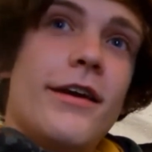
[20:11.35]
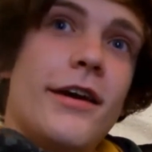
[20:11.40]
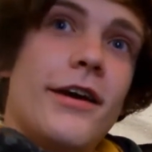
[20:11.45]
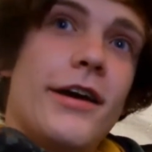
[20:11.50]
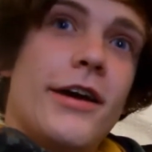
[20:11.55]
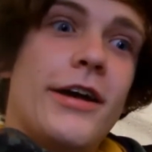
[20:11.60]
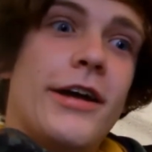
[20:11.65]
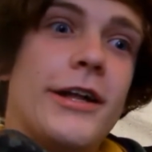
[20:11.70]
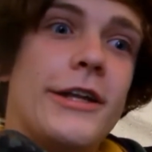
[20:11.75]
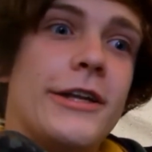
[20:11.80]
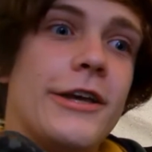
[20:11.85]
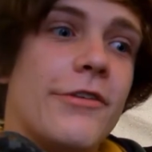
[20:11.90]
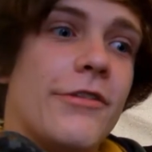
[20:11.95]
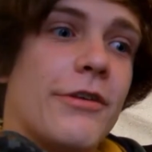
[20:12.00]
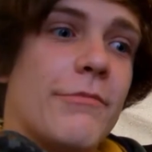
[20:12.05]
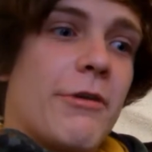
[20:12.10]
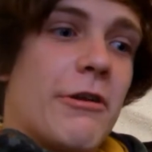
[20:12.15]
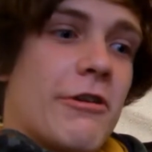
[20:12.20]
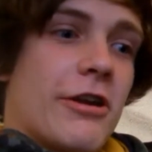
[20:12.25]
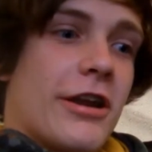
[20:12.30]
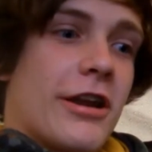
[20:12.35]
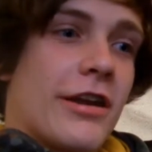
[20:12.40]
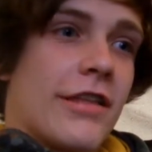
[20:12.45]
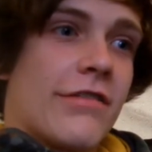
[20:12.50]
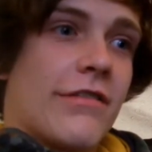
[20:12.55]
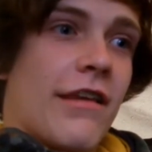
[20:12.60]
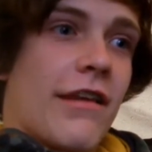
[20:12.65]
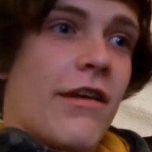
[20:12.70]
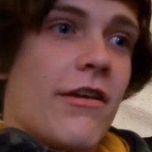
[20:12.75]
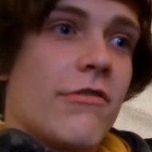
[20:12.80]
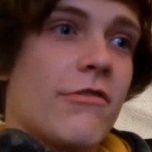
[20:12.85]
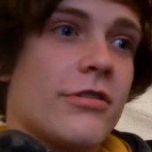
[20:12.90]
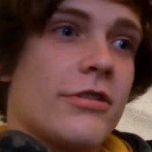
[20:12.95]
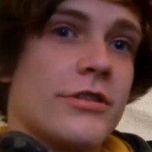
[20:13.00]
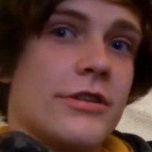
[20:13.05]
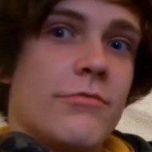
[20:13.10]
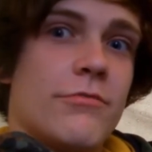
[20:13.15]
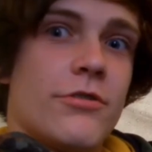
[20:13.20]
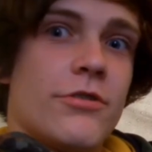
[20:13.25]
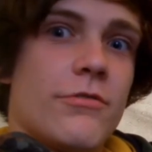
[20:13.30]
Uh, I don't think my granddad's had out, because
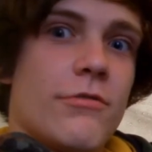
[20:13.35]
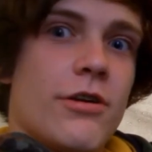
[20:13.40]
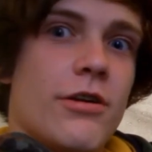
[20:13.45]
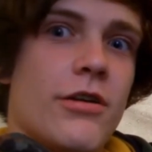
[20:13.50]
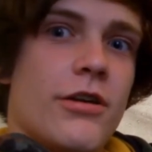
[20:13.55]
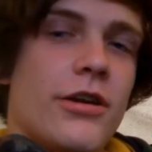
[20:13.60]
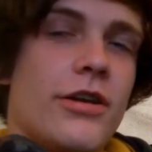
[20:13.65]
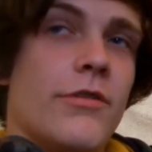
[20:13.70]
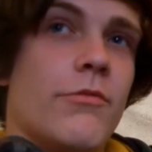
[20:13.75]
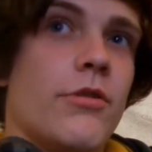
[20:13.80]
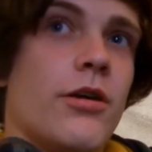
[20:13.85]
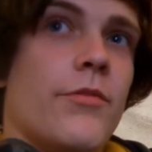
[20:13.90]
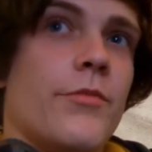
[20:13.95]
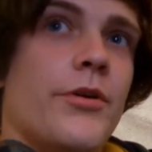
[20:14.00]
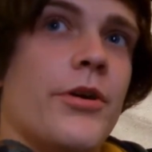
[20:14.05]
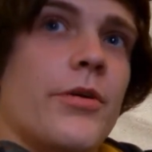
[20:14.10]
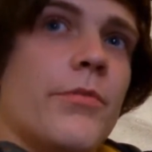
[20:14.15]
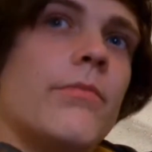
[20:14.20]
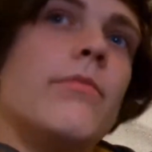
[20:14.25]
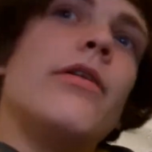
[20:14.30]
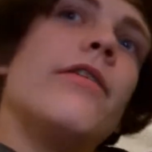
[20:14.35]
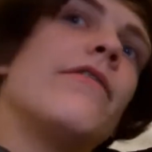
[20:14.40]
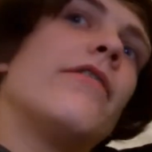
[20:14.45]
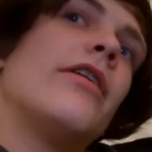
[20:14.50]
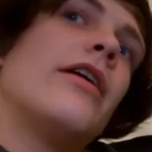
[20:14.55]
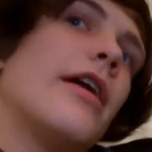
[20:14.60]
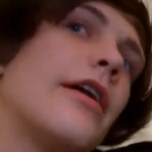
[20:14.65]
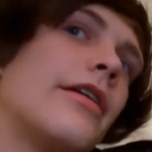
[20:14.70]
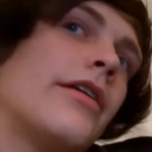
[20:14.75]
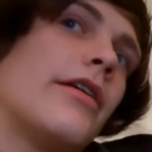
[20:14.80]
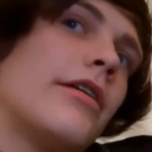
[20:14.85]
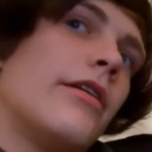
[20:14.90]
he wouldn't have, he'd have woke me up if he had.